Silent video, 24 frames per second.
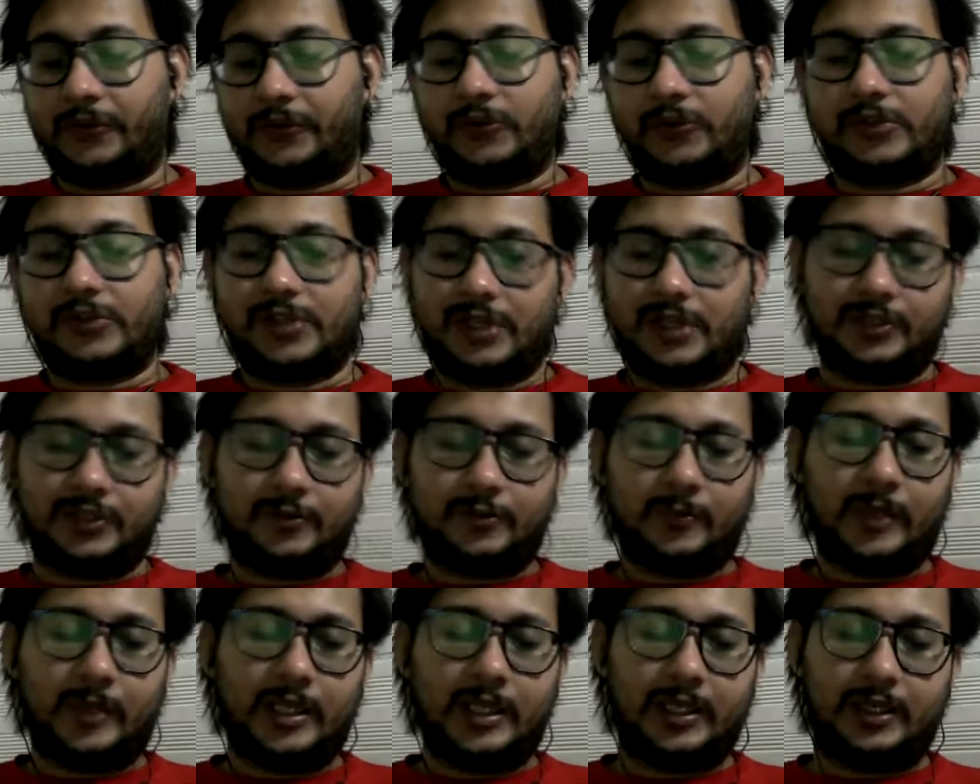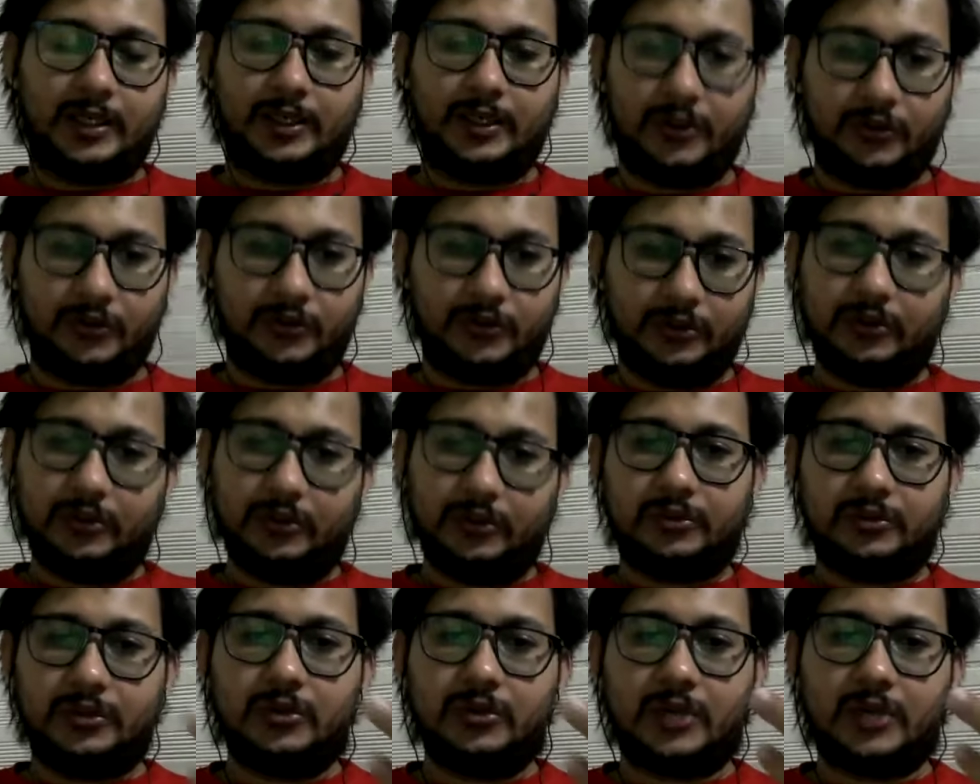So JS Mill,
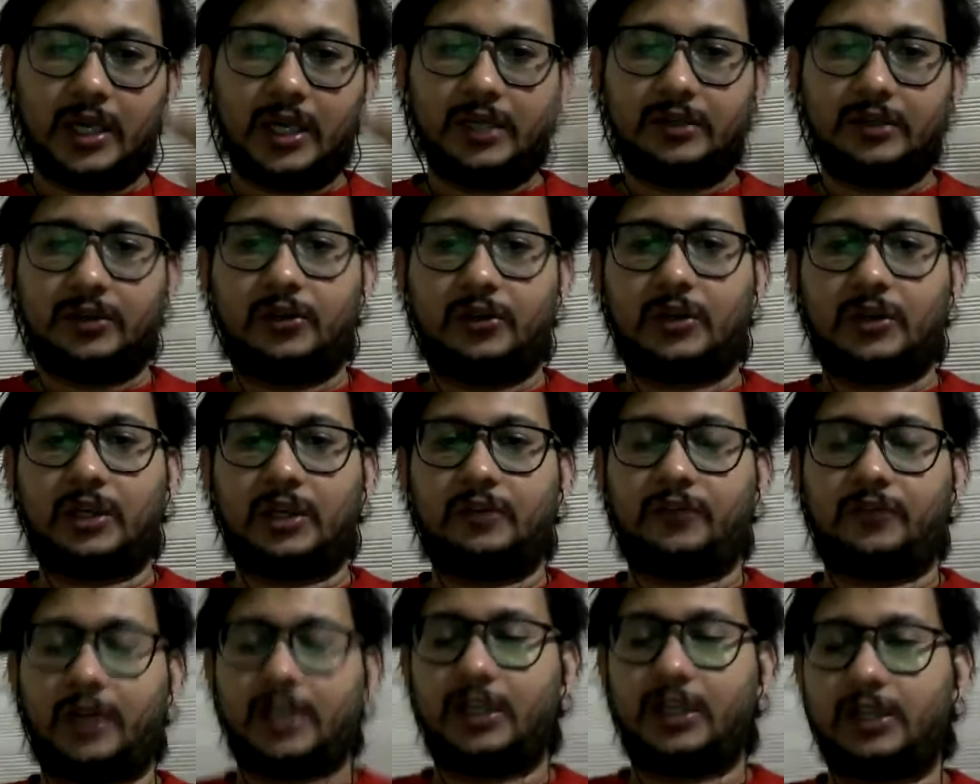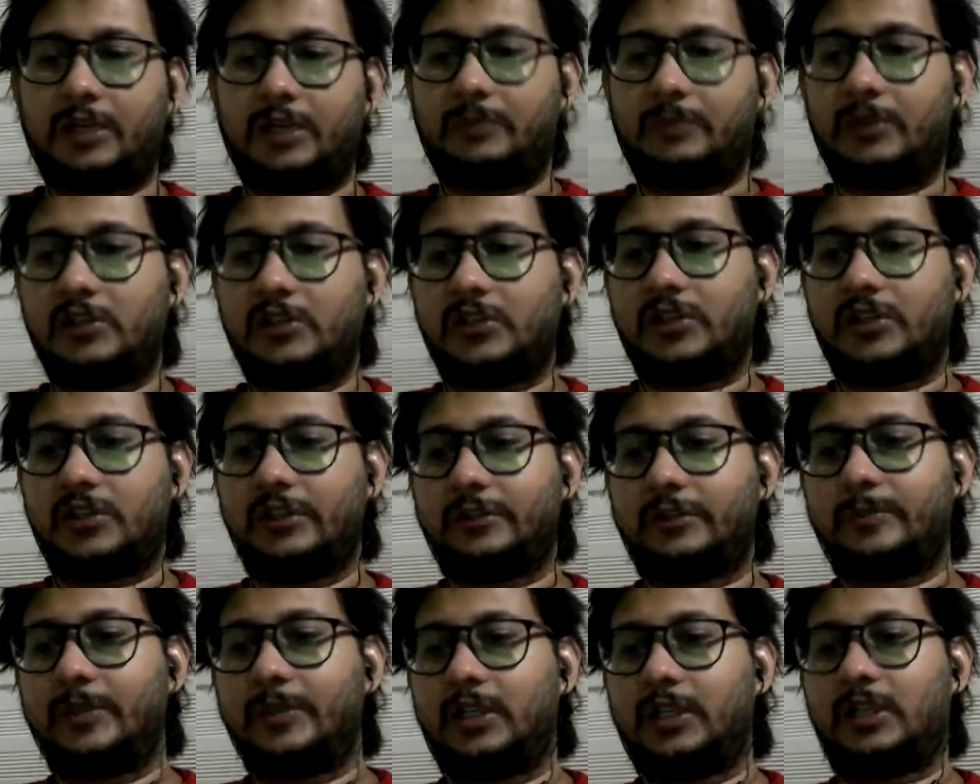you can find out about
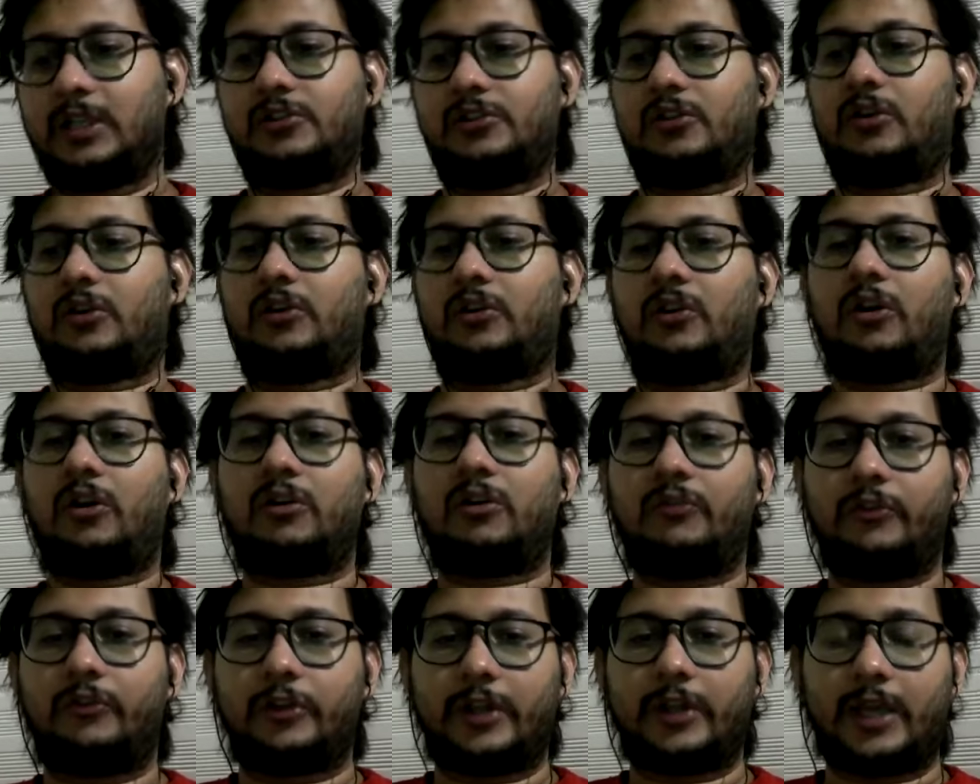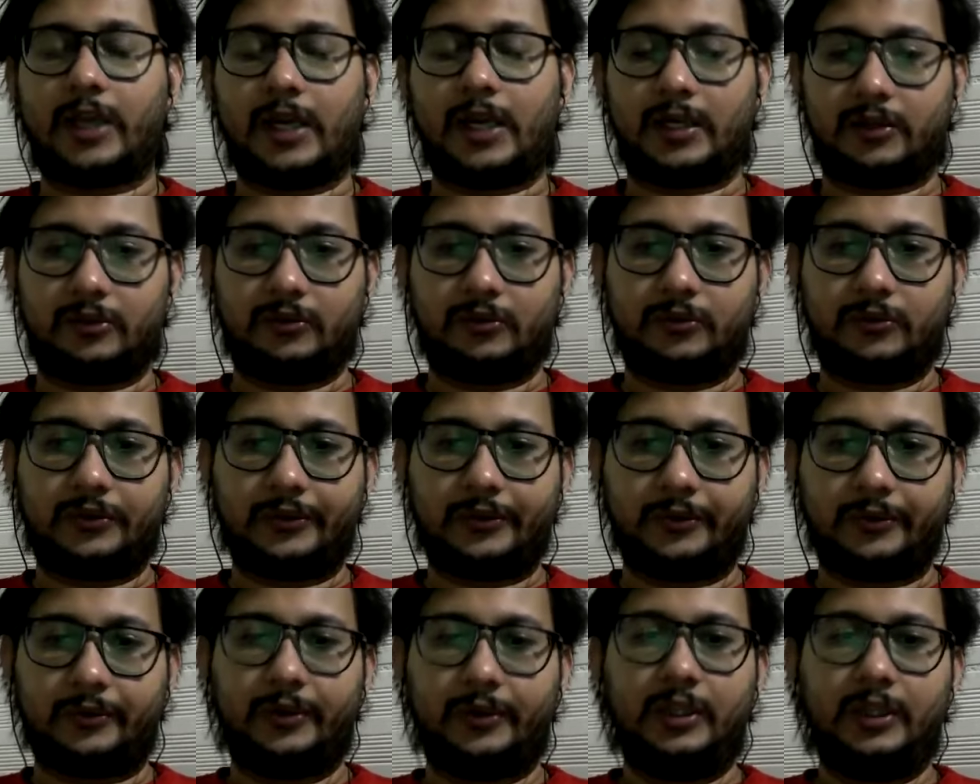JS Mill and John Locke for that,
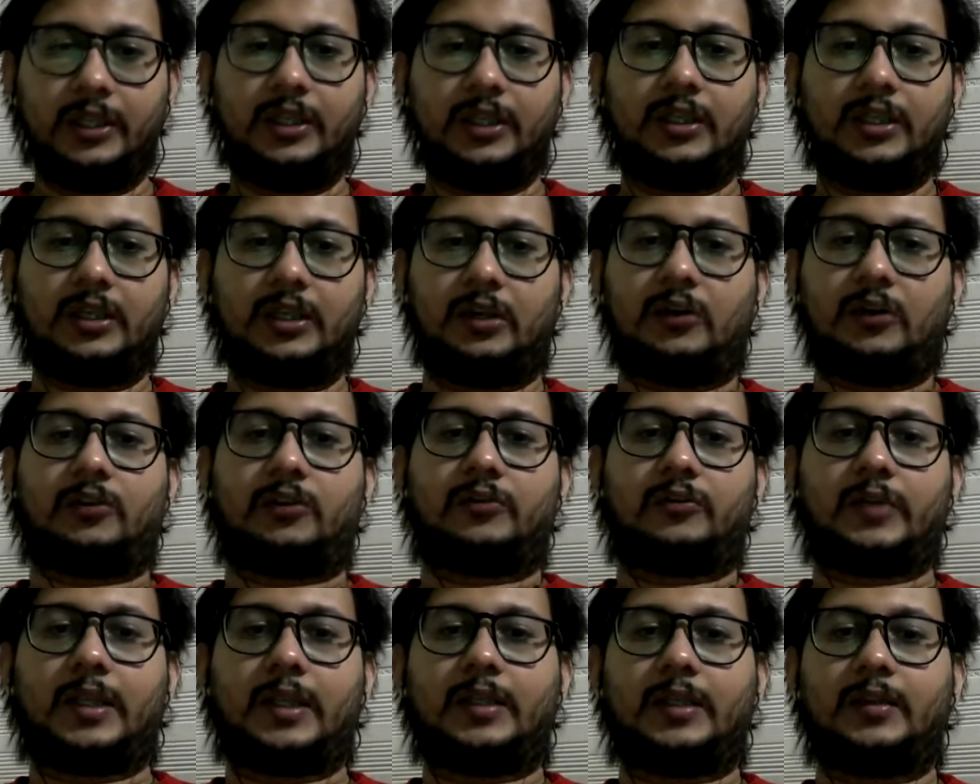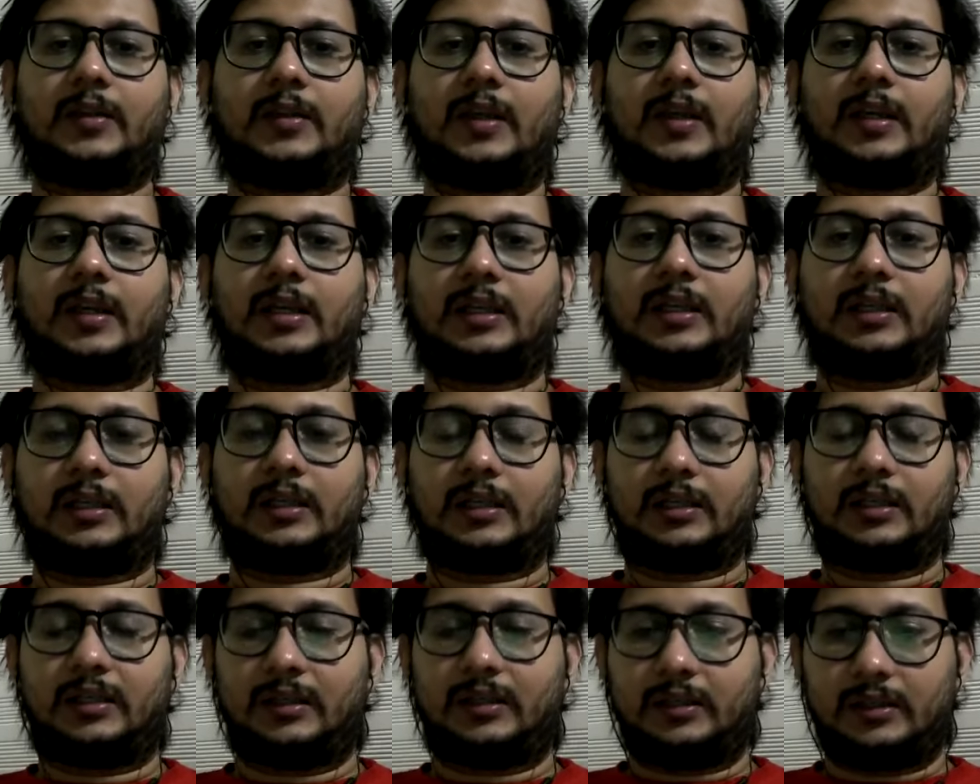so a lot of things are
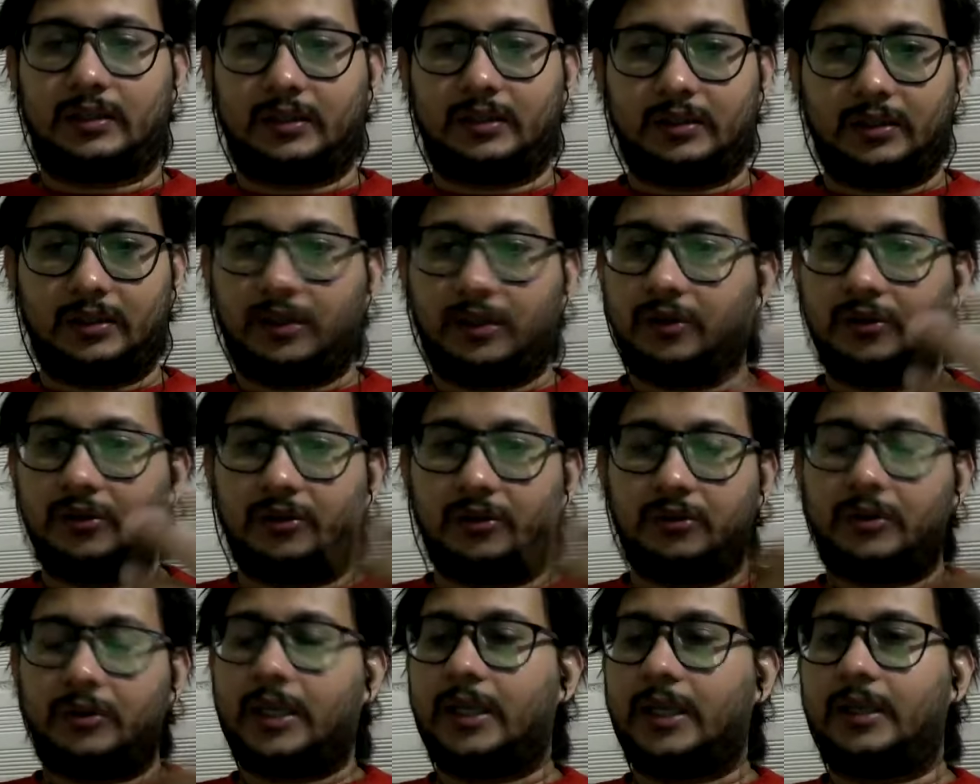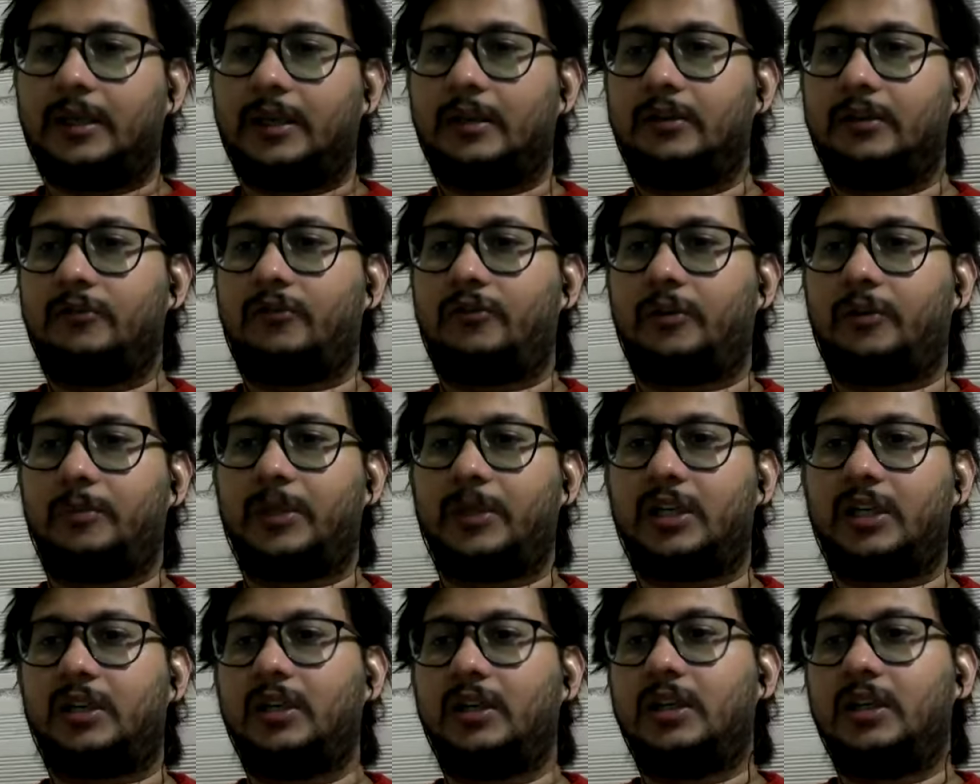you can learn from
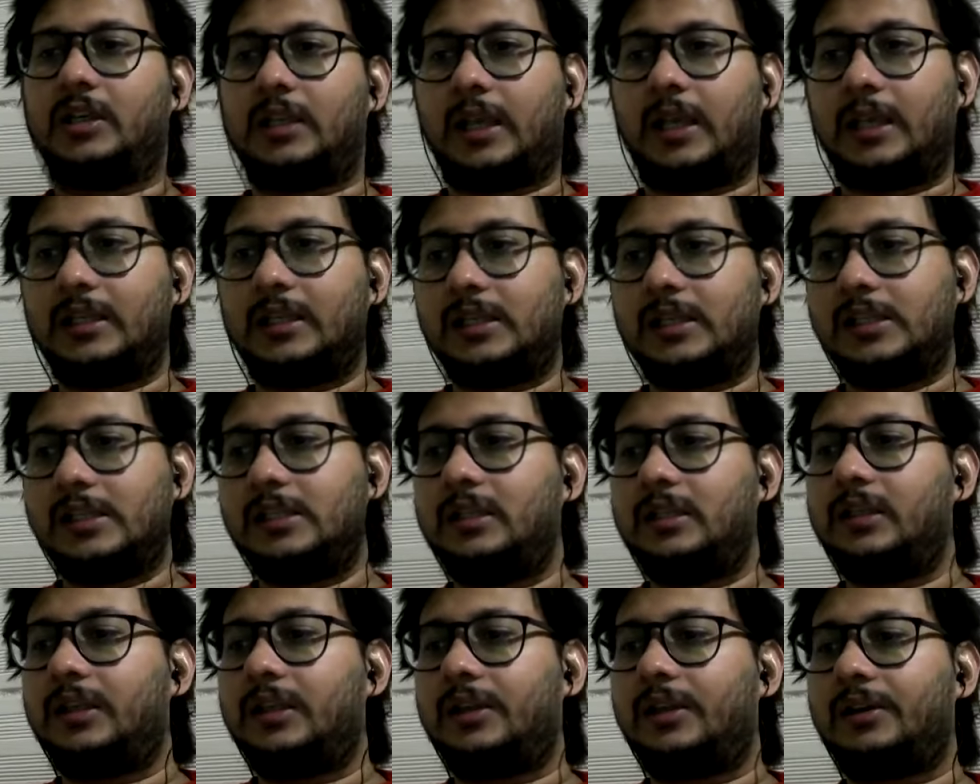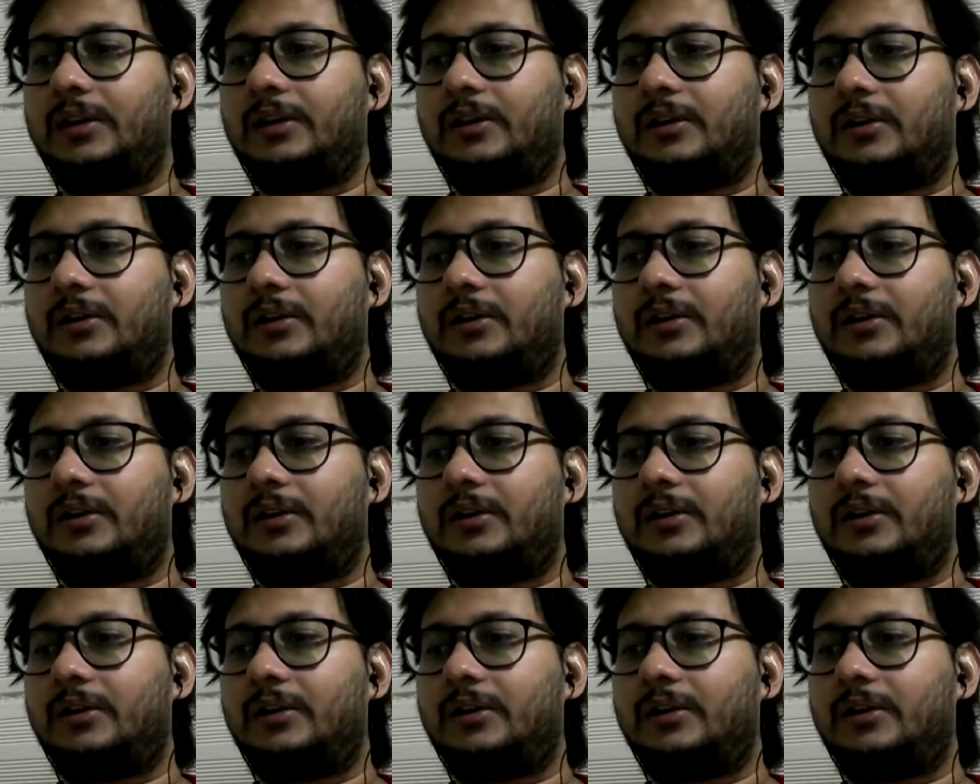it. Again,